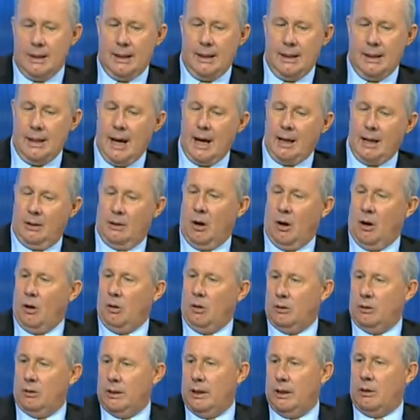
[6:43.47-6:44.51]
He hadn't
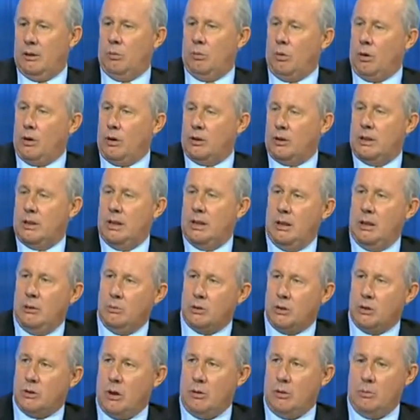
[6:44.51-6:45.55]
honed in on what his
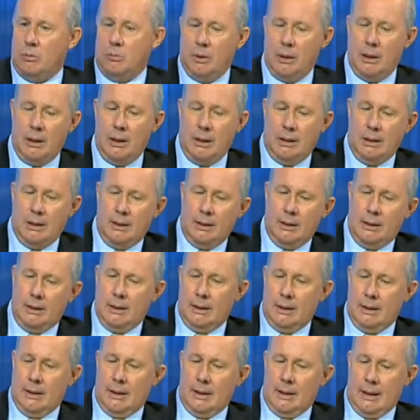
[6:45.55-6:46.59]
team was going to be.
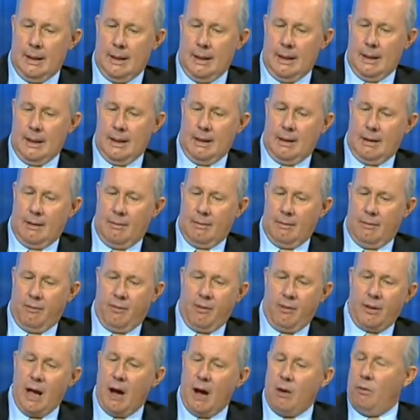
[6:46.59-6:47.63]

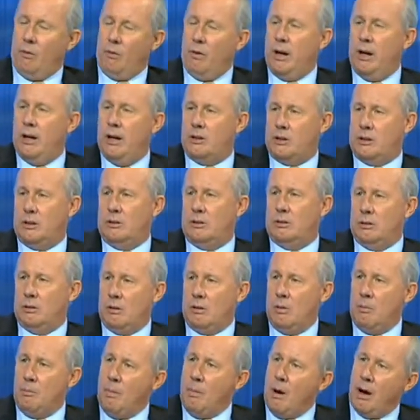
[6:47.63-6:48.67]
For that reason,
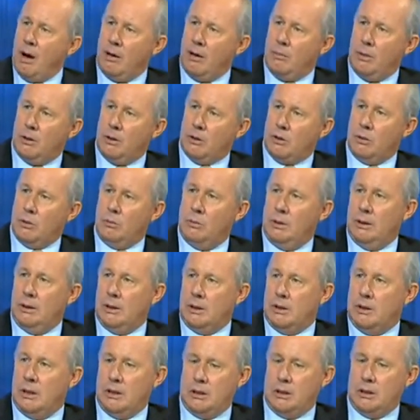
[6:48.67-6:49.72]
there might have been some
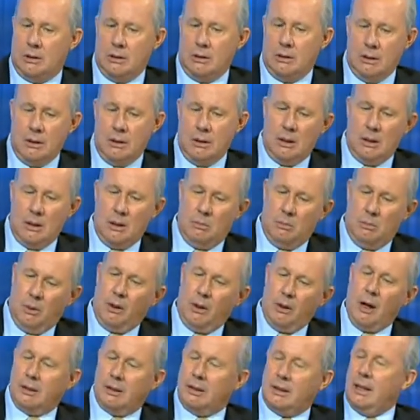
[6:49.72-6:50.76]
indecision.
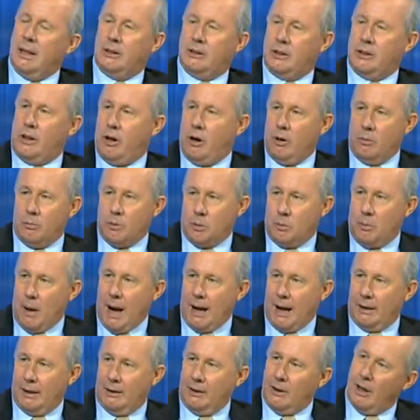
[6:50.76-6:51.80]
But I think it comes
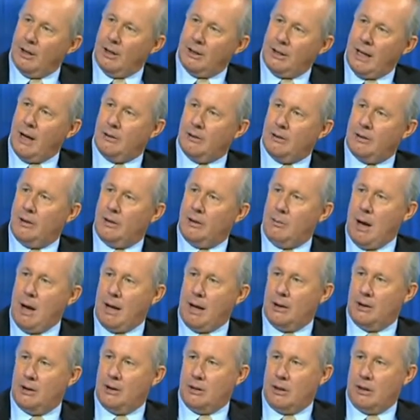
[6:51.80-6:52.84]
back not down to the
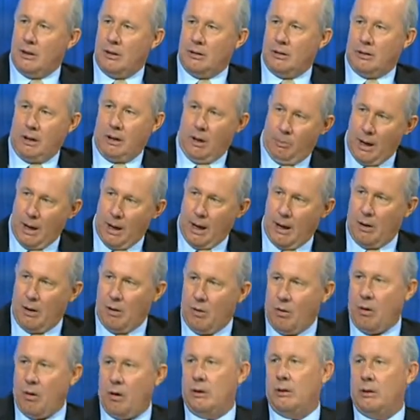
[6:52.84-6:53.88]
manager,
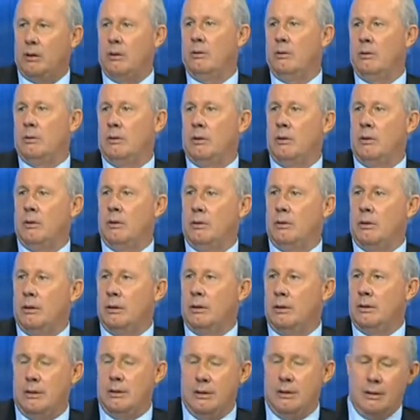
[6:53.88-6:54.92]
Capello, or
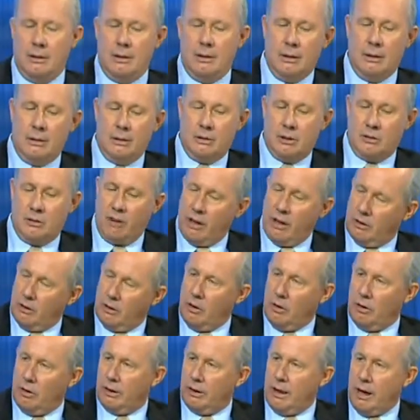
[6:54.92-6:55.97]
the
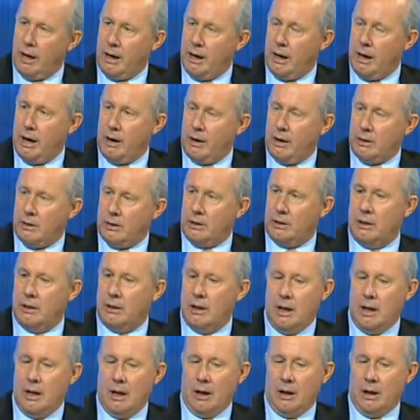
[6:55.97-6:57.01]
Sven-Göran Eriksson.
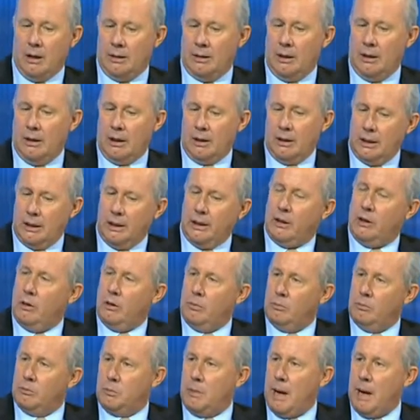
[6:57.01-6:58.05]
I think it
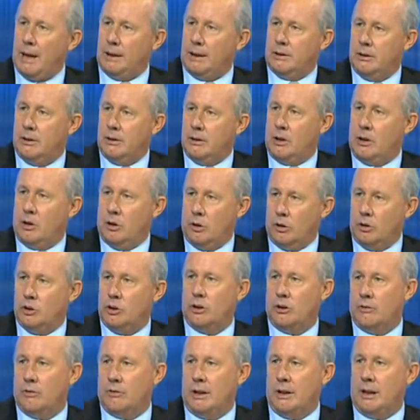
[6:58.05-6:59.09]
comes back to the
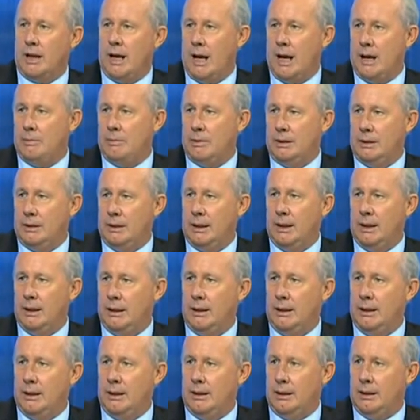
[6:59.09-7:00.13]
culture of the game
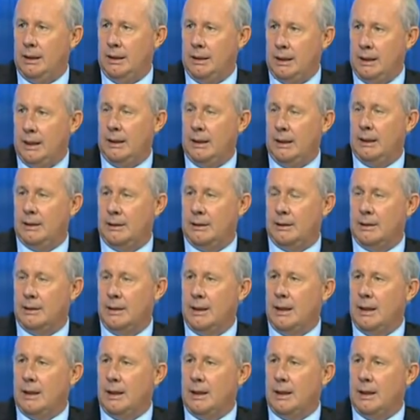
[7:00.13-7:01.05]
in England,